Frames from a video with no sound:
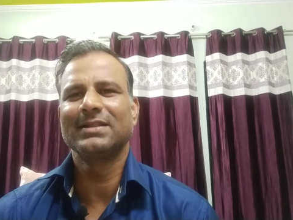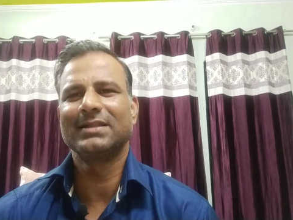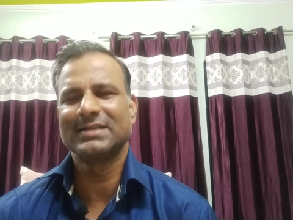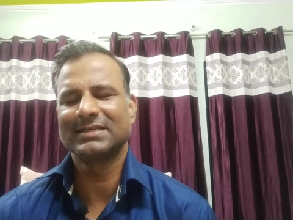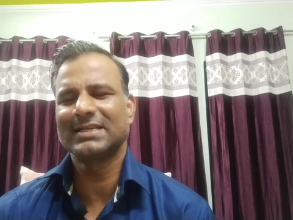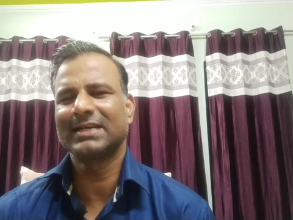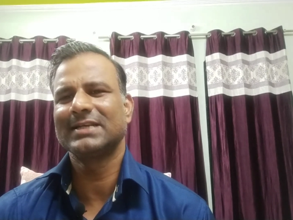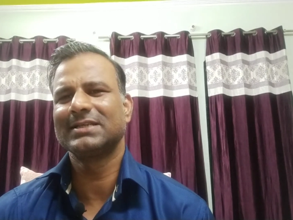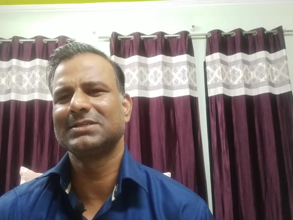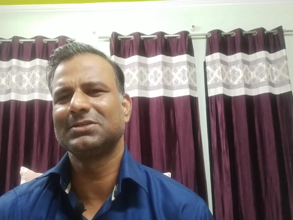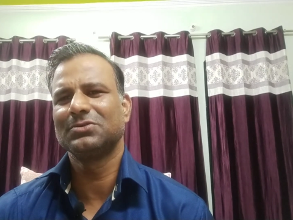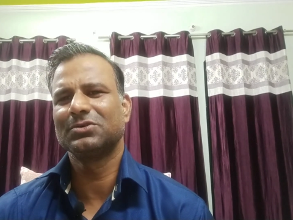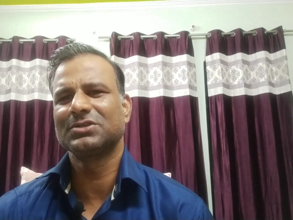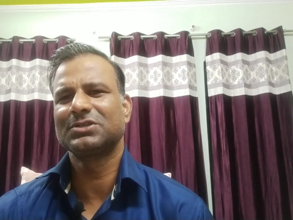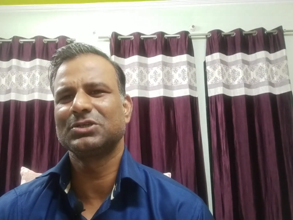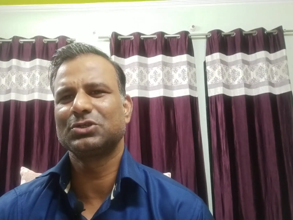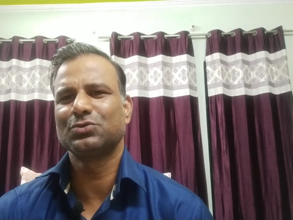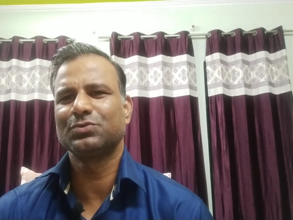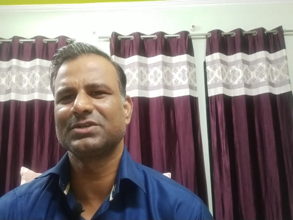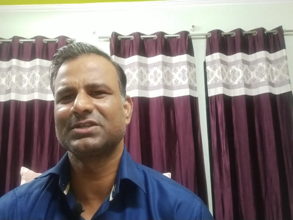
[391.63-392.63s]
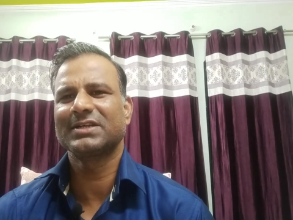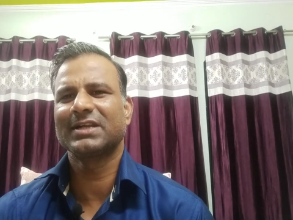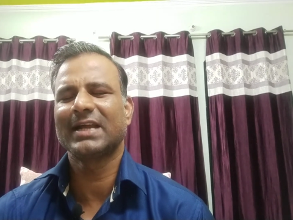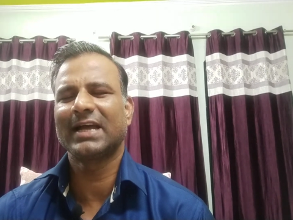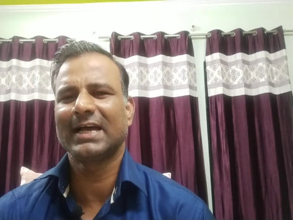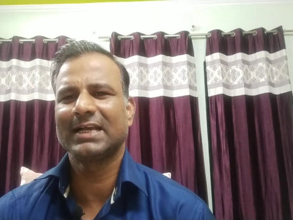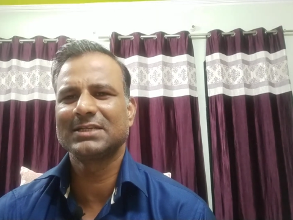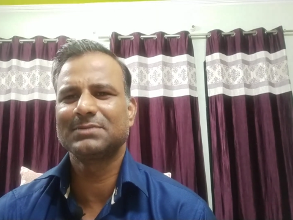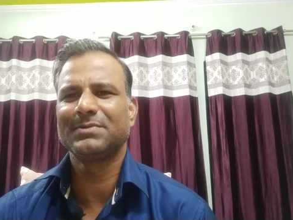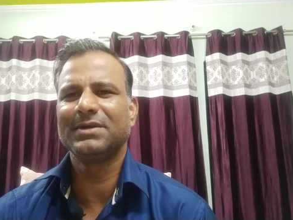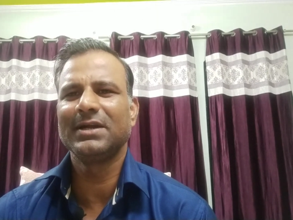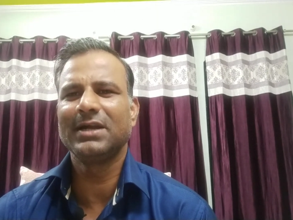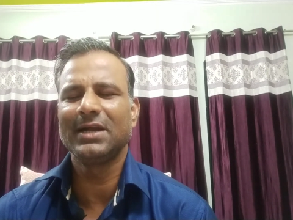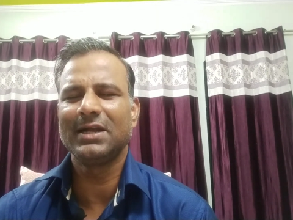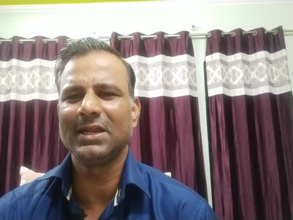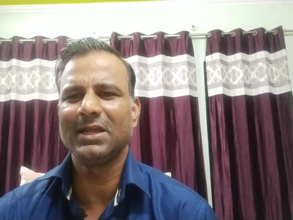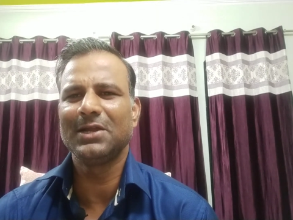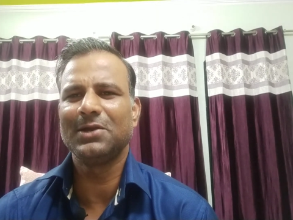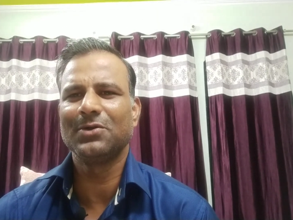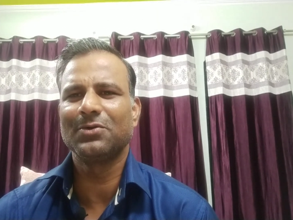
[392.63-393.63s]
This has, situation has been
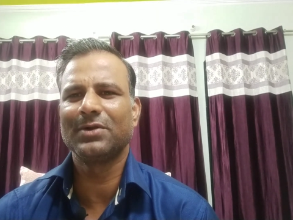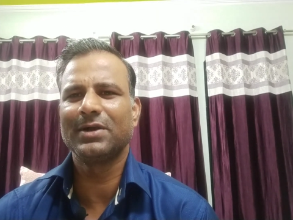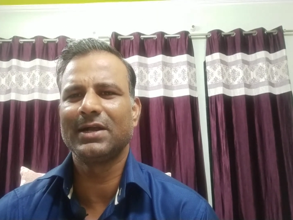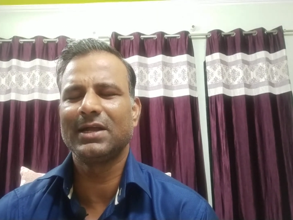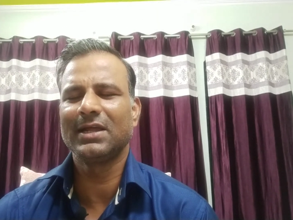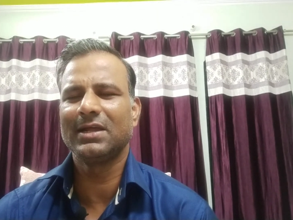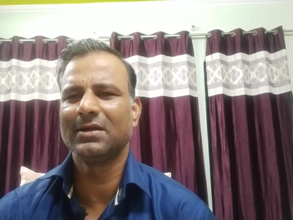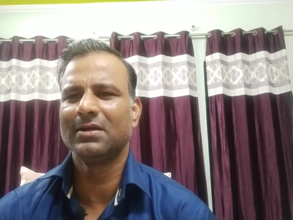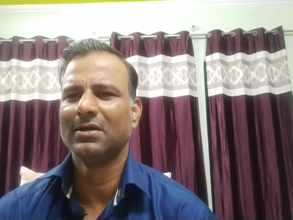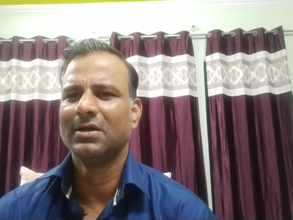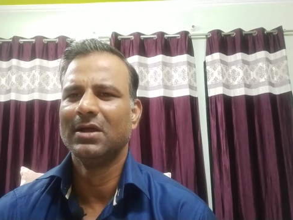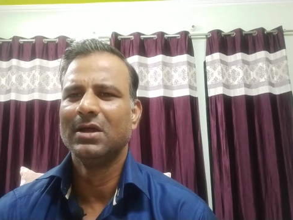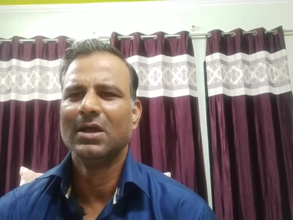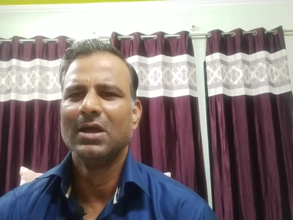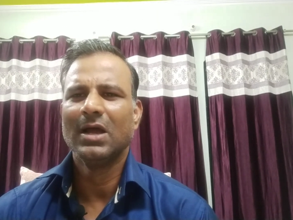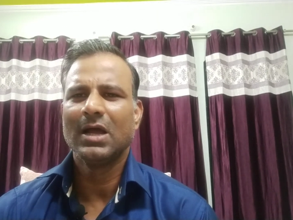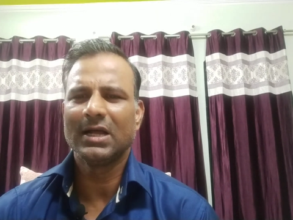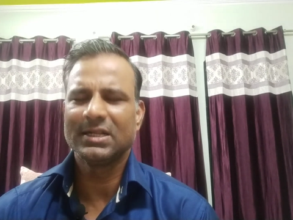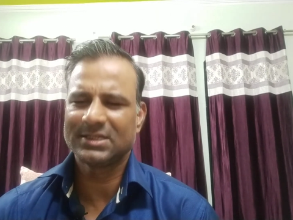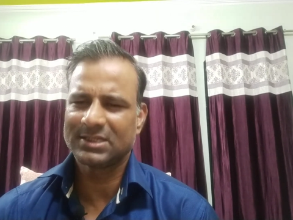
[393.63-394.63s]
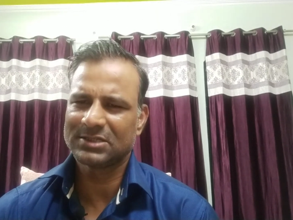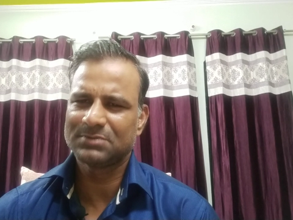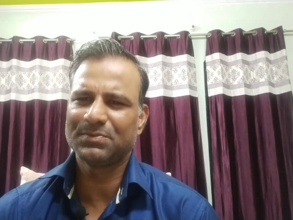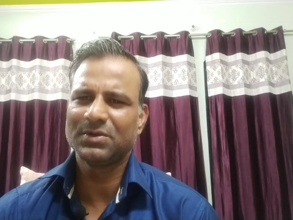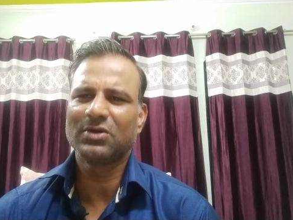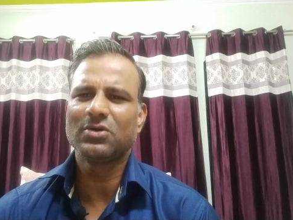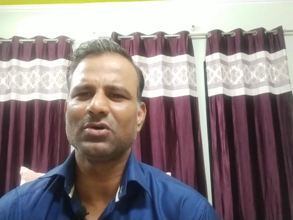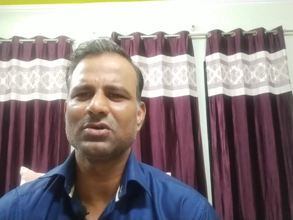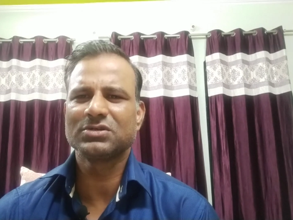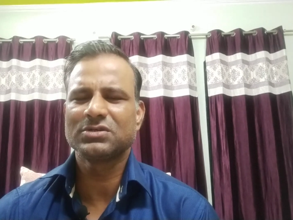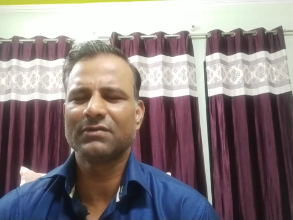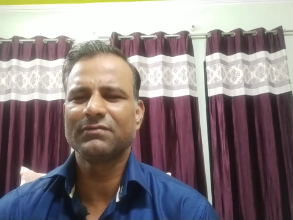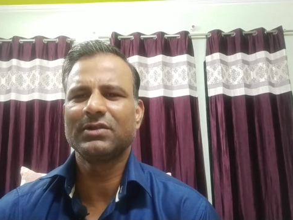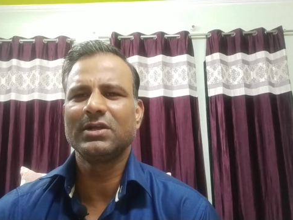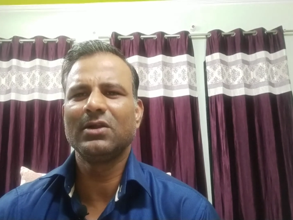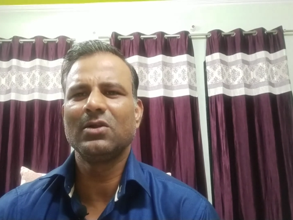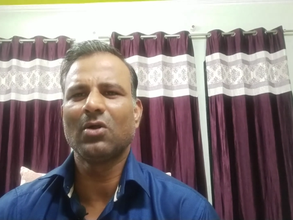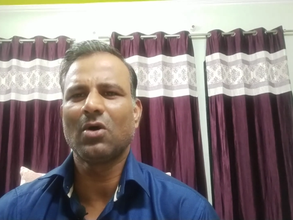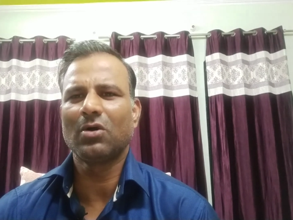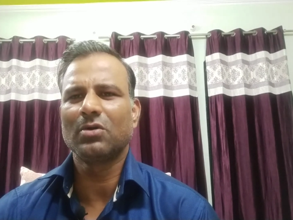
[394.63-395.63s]
deteriorating just because of
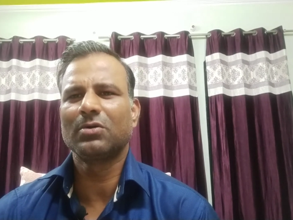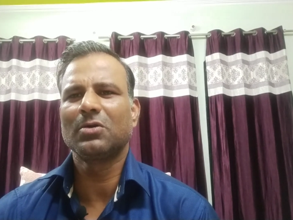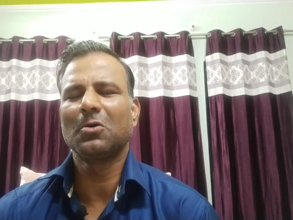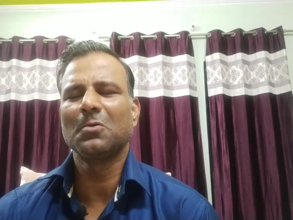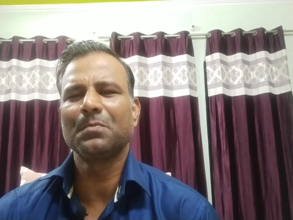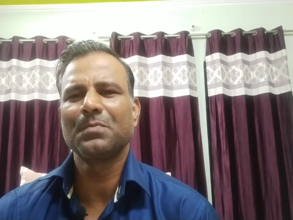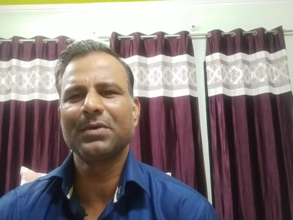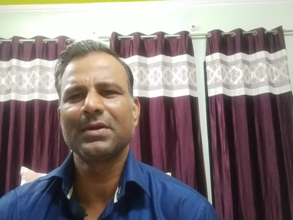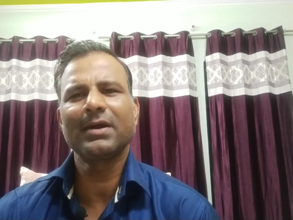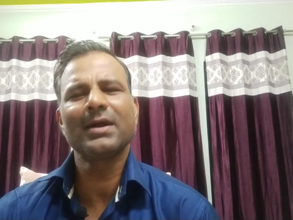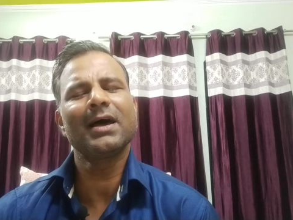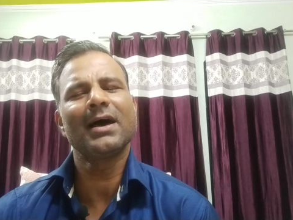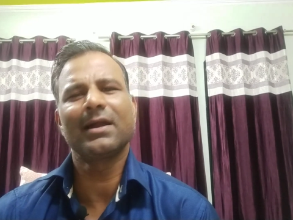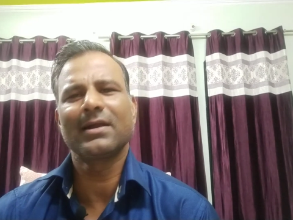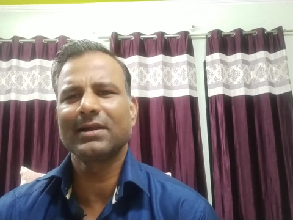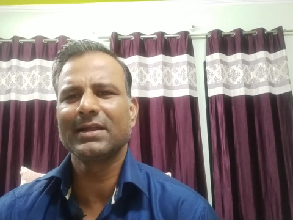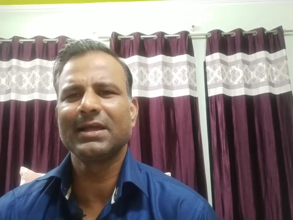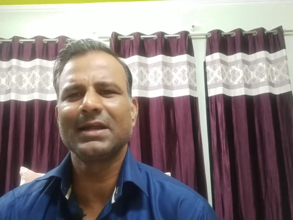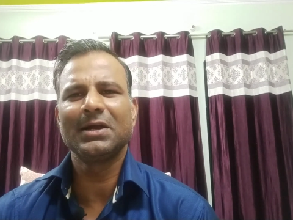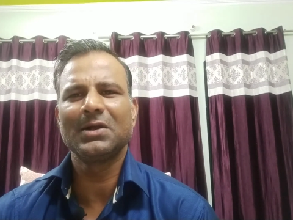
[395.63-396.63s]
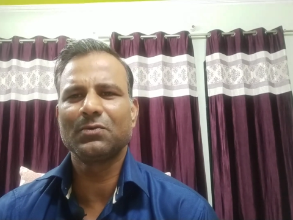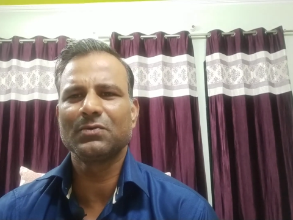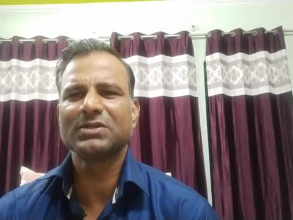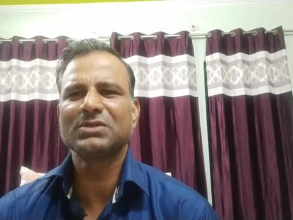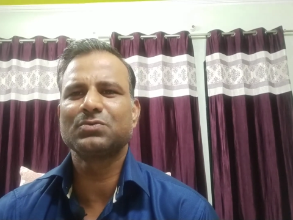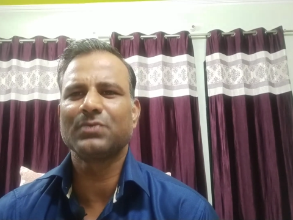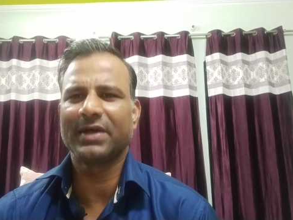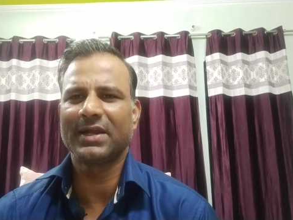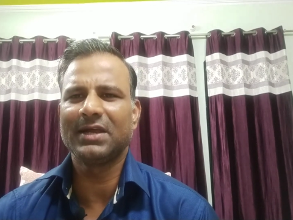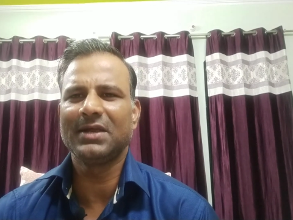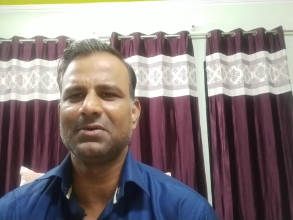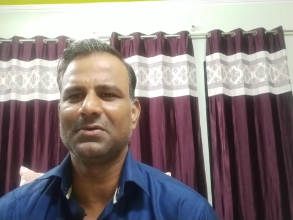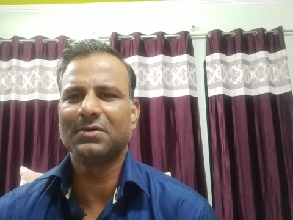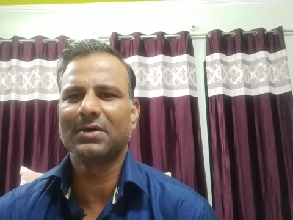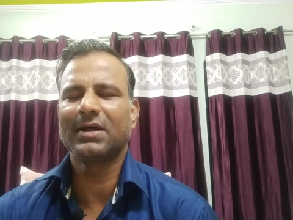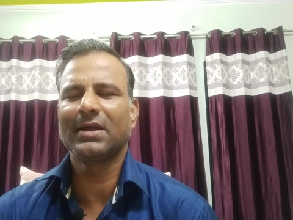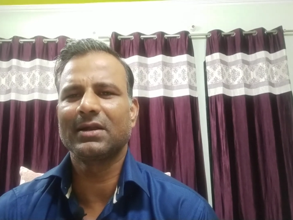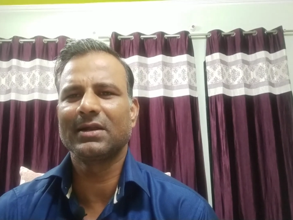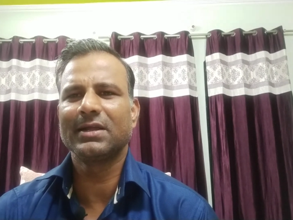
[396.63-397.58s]
the lockdown period. Earlier it was very good.